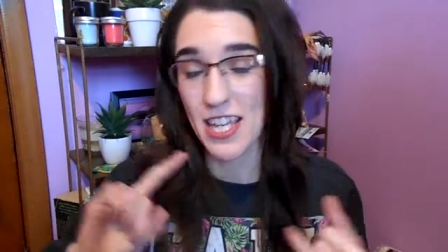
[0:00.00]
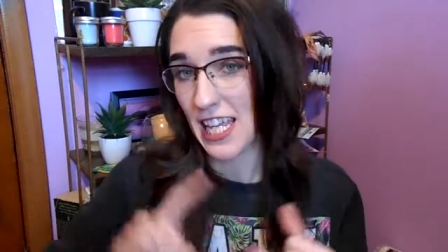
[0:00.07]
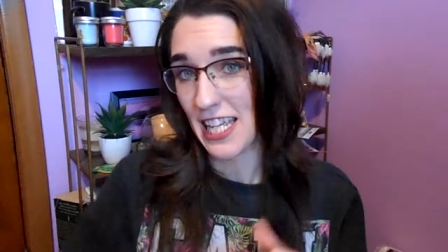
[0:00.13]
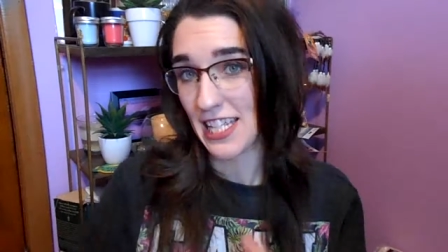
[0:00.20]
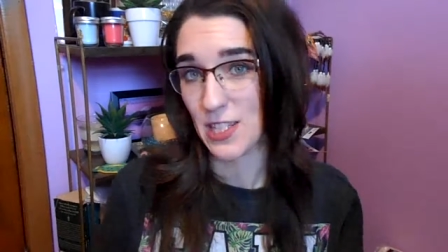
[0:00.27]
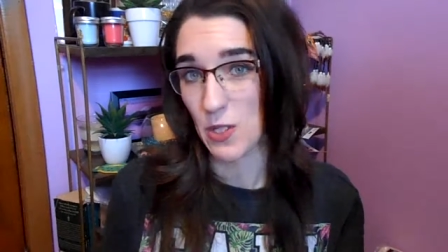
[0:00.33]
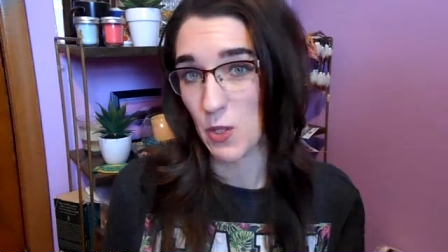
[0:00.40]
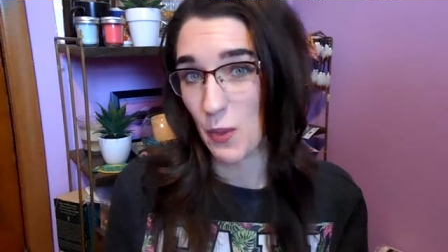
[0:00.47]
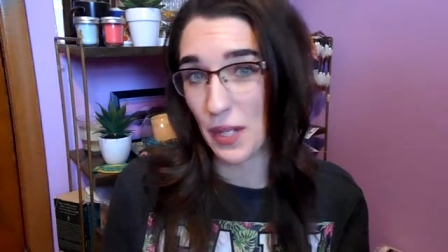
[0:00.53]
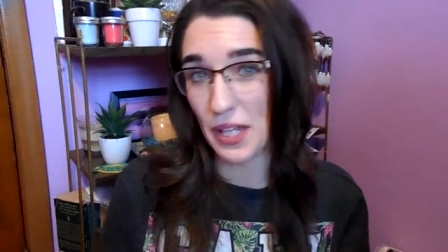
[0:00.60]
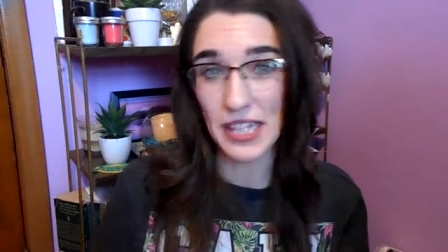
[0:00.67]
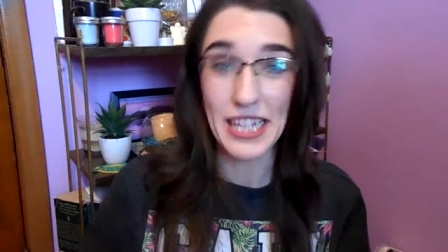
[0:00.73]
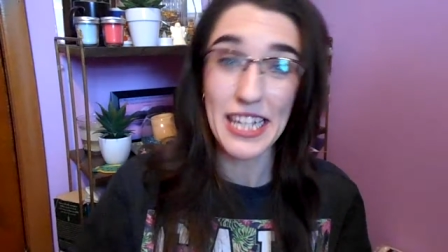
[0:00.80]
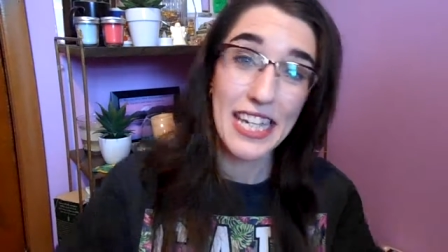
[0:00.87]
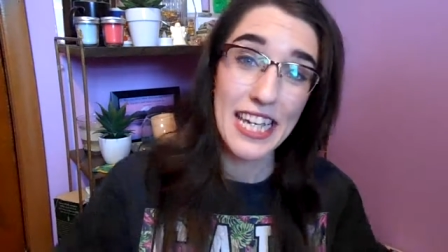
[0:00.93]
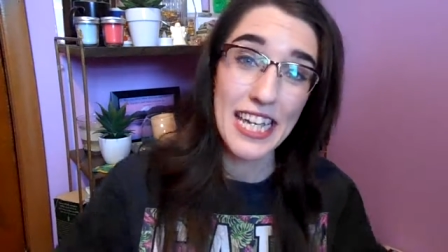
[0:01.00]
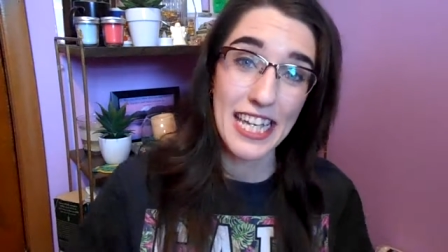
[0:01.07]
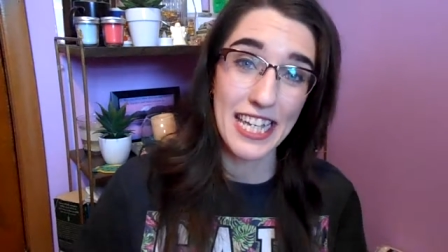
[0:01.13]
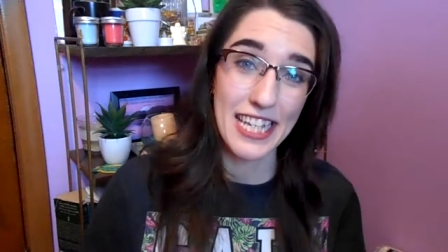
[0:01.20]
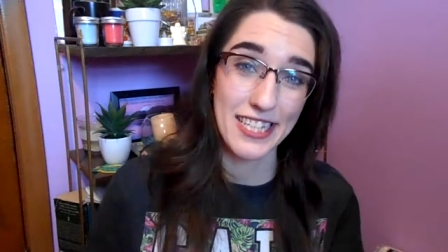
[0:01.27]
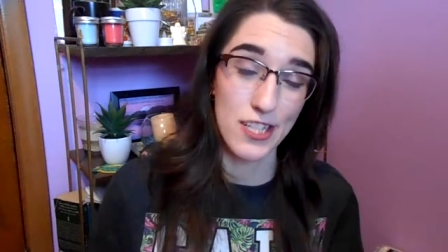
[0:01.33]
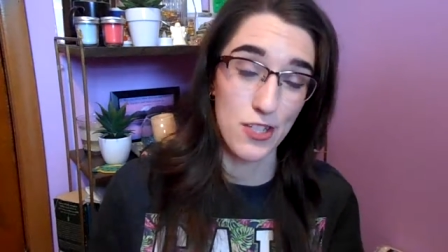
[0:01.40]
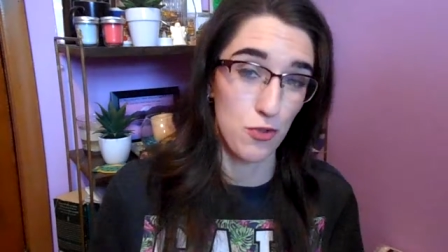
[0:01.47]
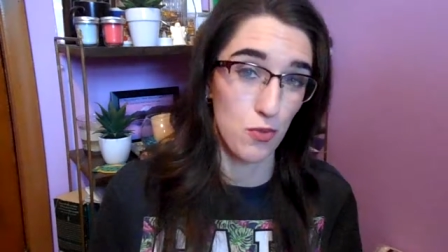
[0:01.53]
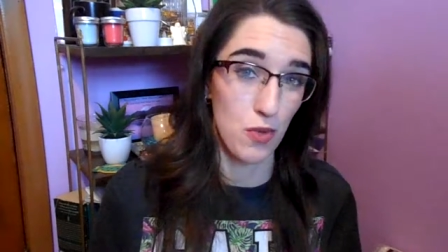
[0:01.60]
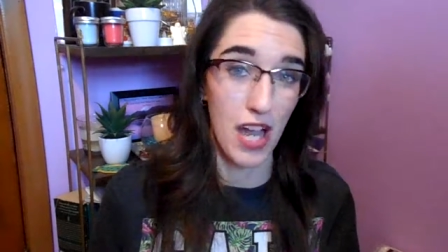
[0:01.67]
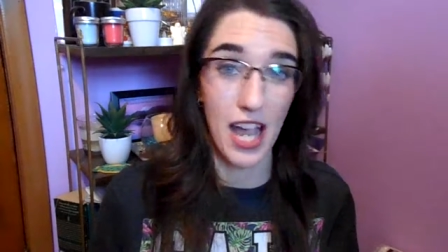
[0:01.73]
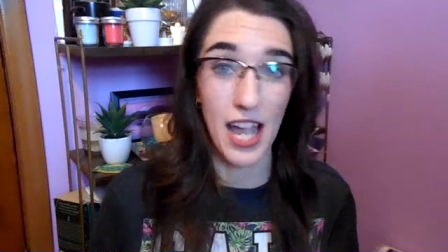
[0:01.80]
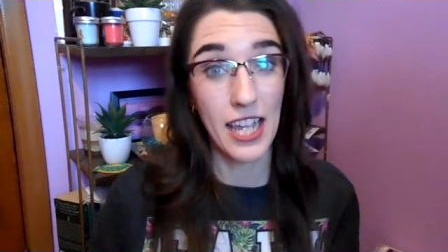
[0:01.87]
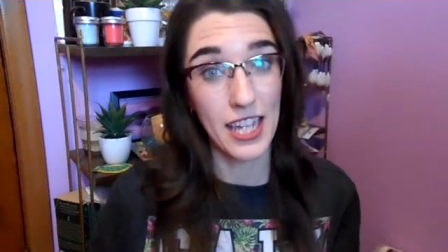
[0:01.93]
Is it oily? Is it
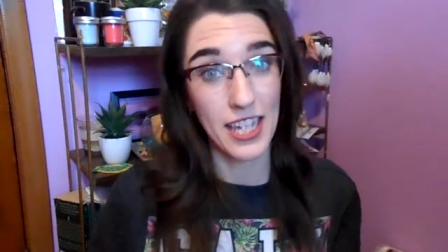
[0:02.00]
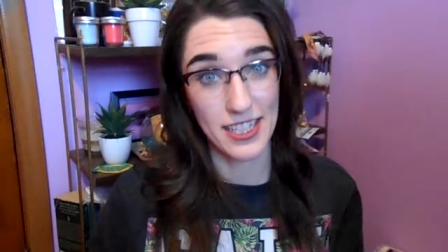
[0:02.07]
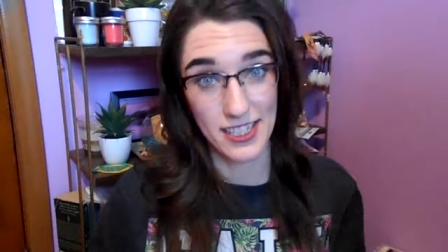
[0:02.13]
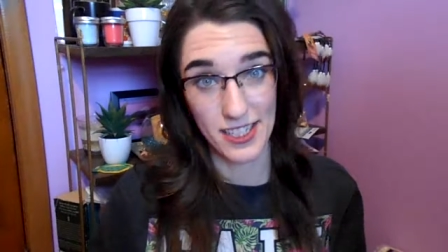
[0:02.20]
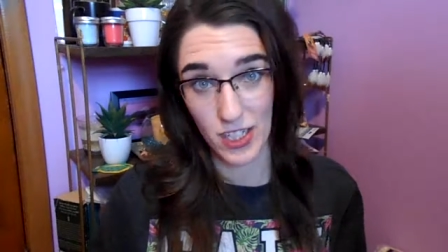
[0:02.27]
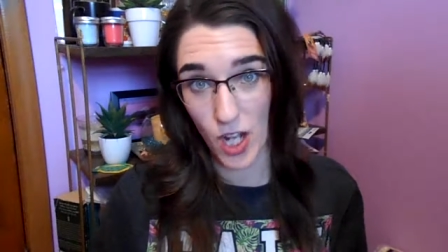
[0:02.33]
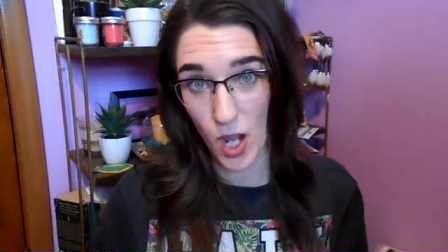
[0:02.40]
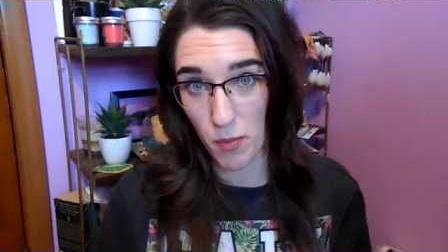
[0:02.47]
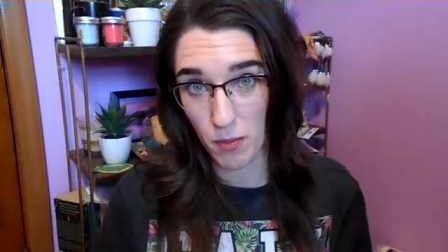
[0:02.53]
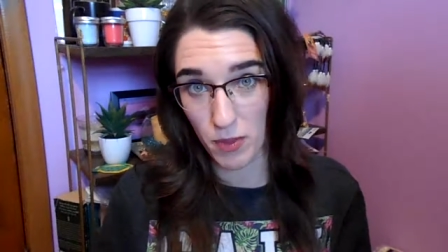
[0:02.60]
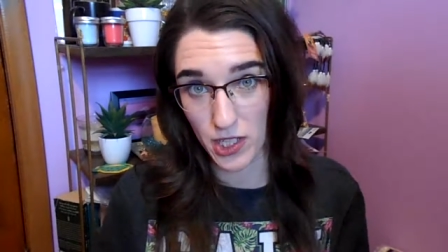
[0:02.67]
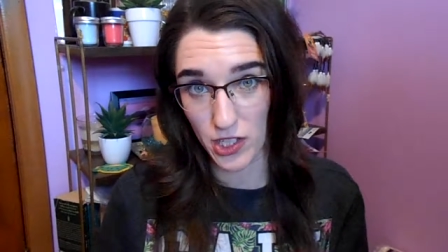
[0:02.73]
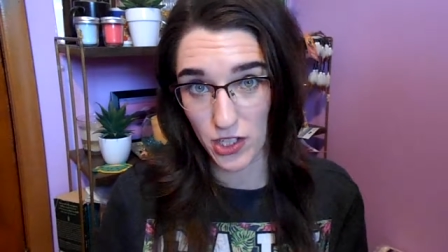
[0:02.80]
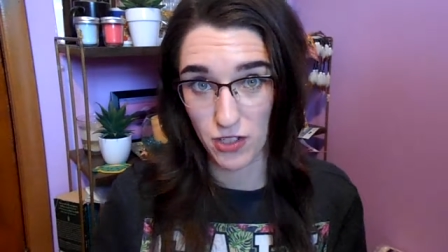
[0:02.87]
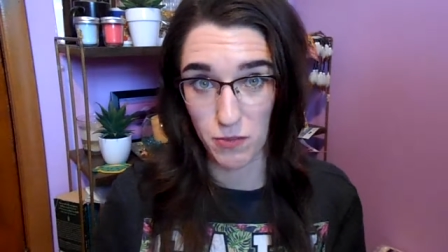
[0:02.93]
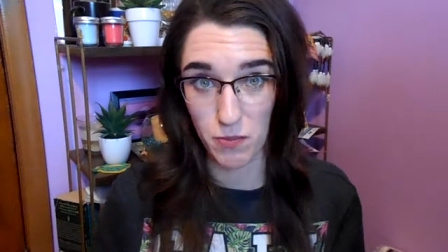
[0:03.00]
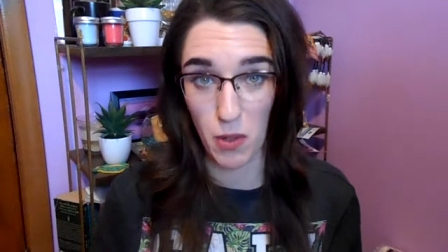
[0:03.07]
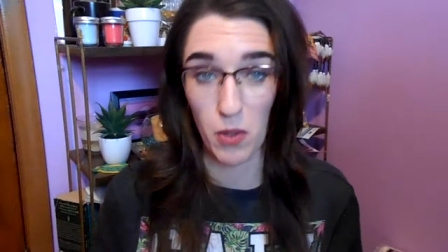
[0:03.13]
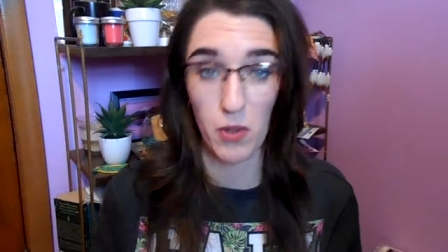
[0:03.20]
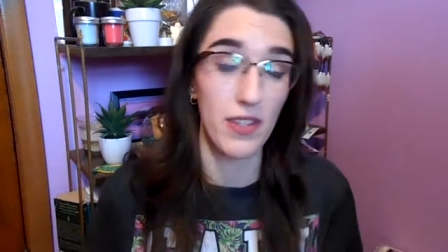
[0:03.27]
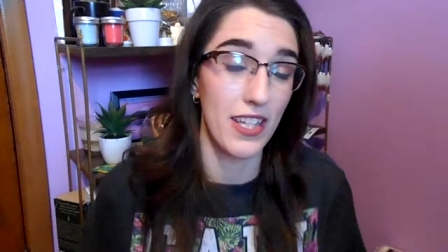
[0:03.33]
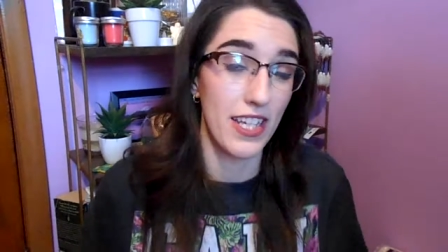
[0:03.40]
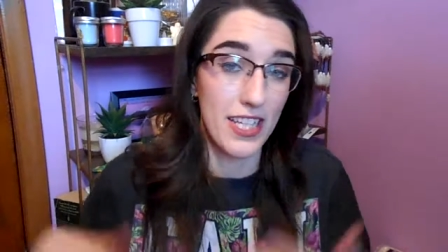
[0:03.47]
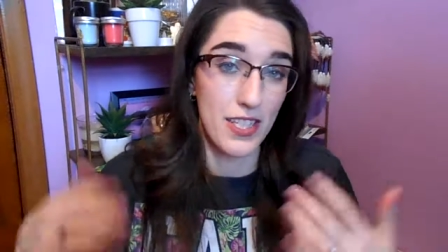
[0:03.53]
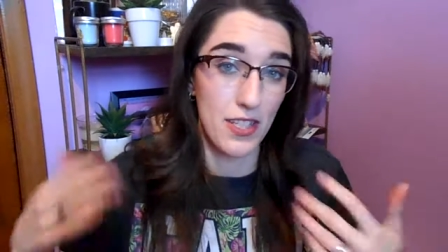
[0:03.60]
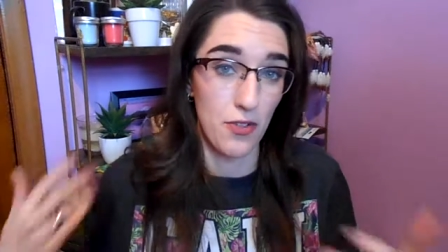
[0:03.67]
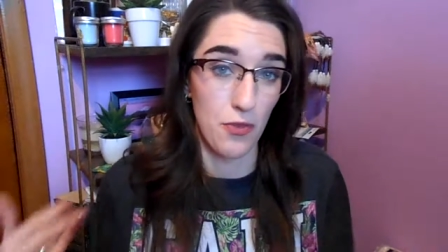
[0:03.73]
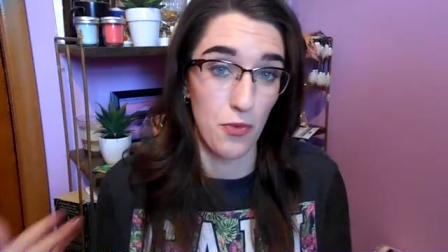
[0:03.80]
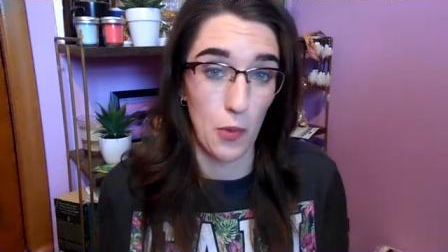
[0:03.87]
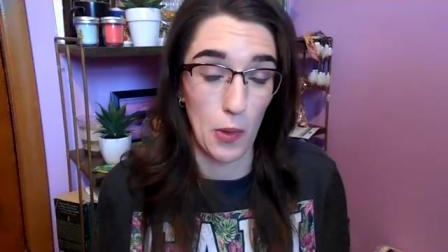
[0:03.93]
dry? Is it a combination of both? Is
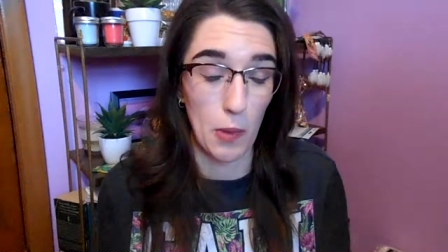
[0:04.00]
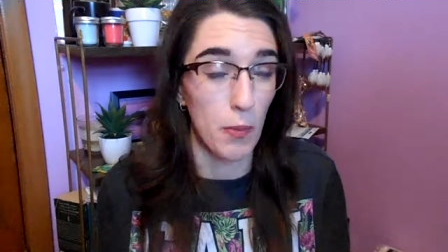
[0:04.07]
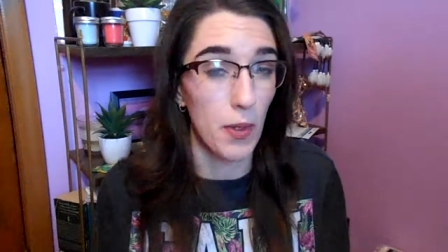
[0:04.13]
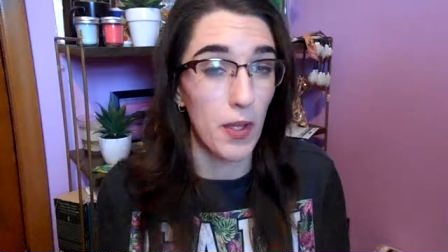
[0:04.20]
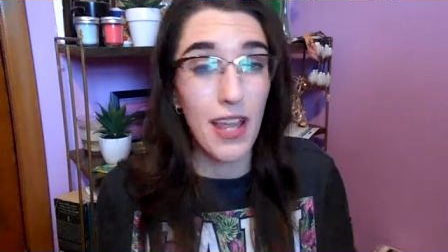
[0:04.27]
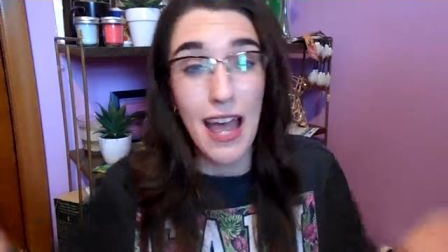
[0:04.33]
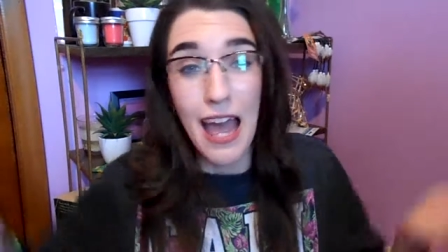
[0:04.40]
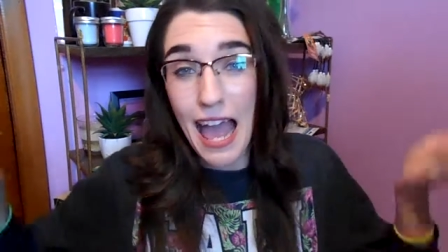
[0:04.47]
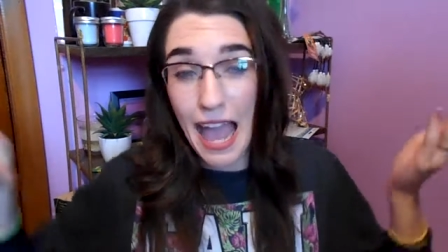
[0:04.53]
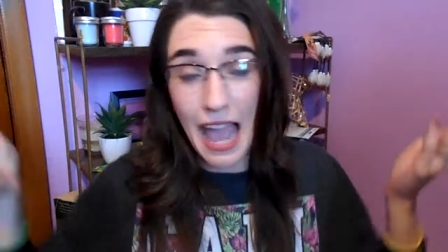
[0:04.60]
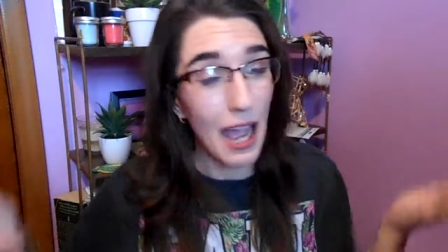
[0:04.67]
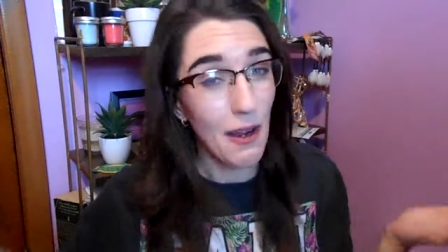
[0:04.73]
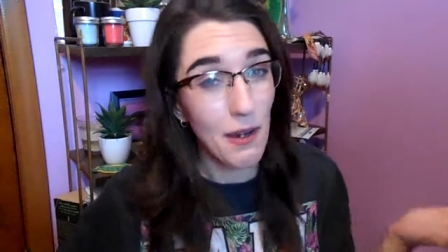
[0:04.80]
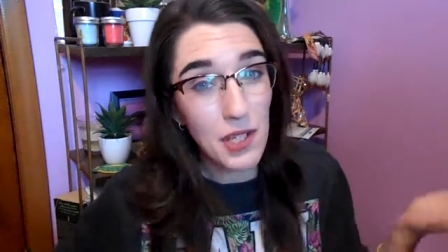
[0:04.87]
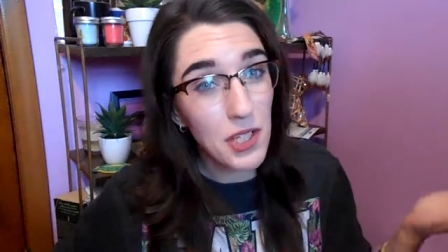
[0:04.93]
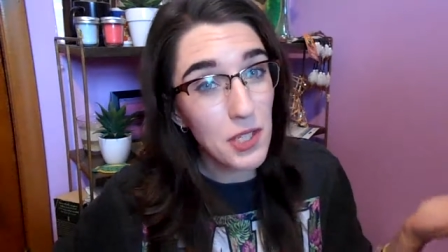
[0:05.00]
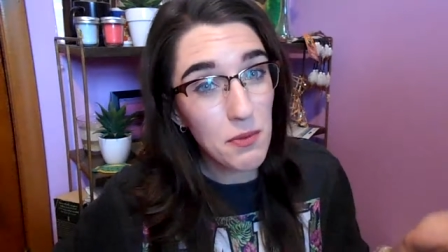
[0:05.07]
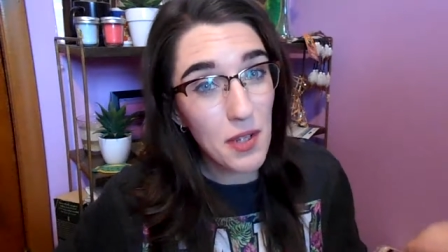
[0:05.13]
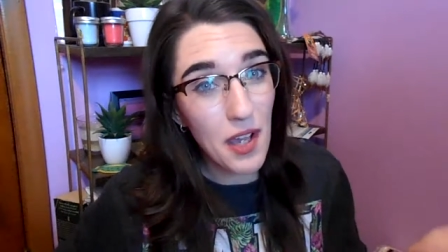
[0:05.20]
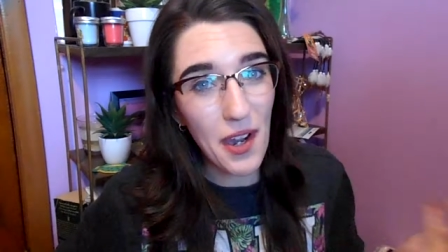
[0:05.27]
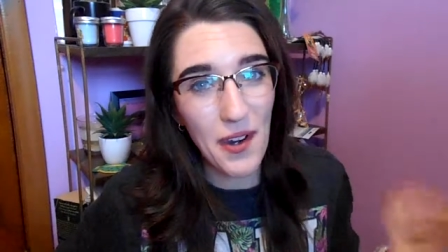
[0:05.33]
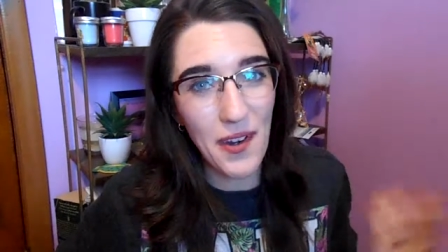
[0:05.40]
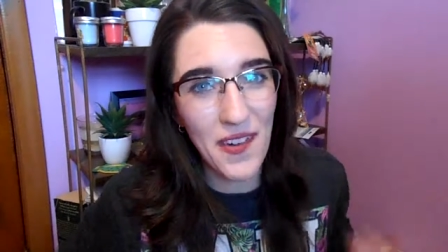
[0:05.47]
it normal? How do you know?